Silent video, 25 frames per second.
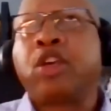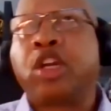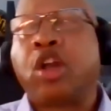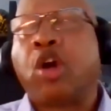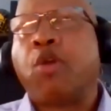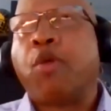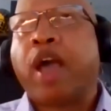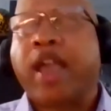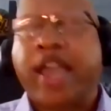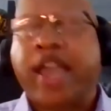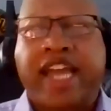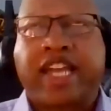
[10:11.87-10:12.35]

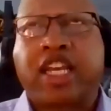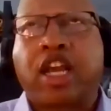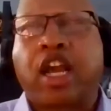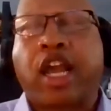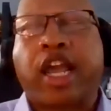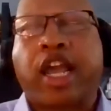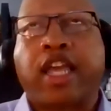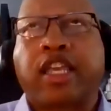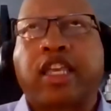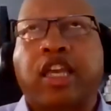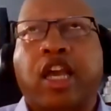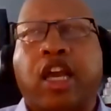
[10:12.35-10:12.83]
In
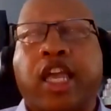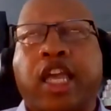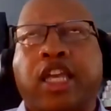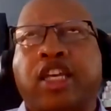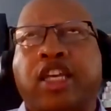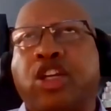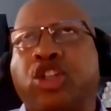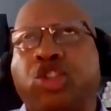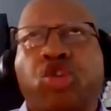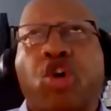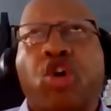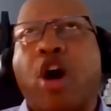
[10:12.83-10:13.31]

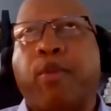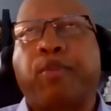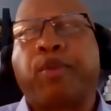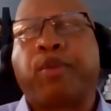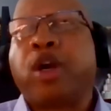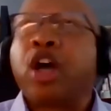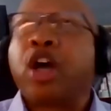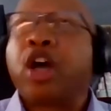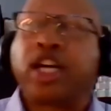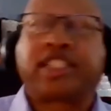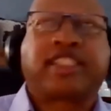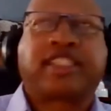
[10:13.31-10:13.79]
your
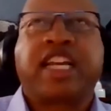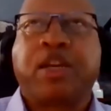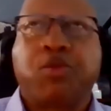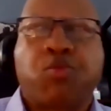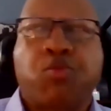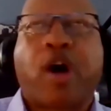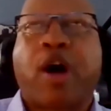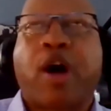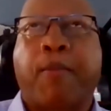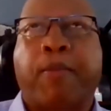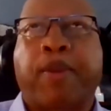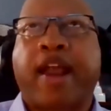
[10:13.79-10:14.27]
dorm
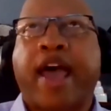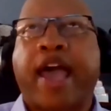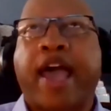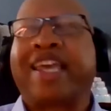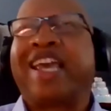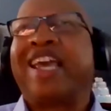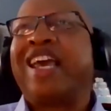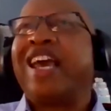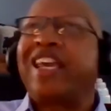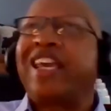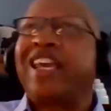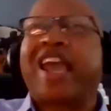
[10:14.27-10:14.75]
asleep while
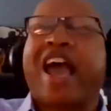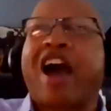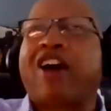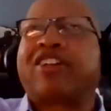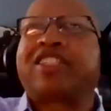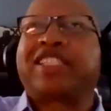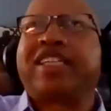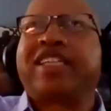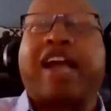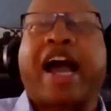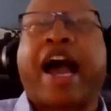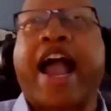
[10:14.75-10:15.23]
black, in your
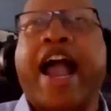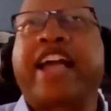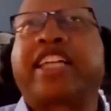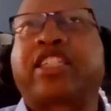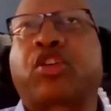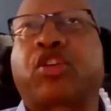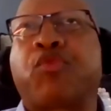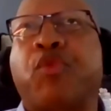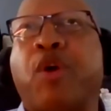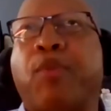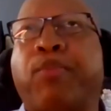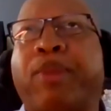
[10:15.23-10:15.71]
house eating
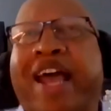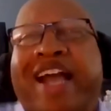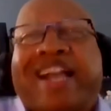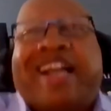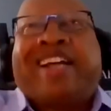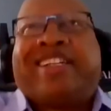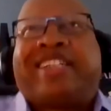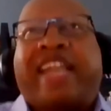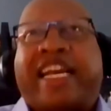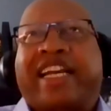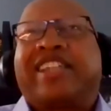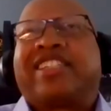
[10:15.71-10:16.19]
ice cream while
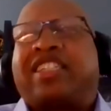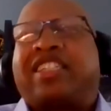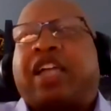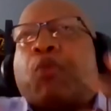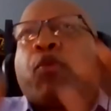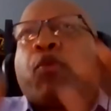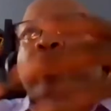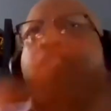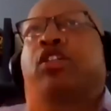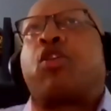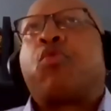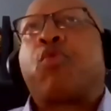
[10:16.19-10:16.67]
black, taking
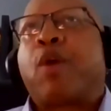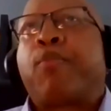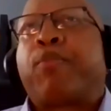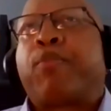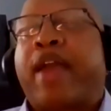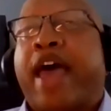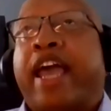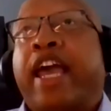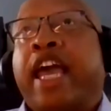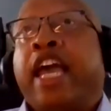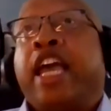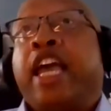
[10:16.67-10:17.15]
subway somewhere
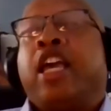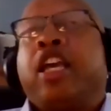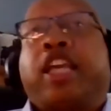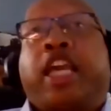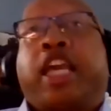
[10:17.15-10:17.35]
black,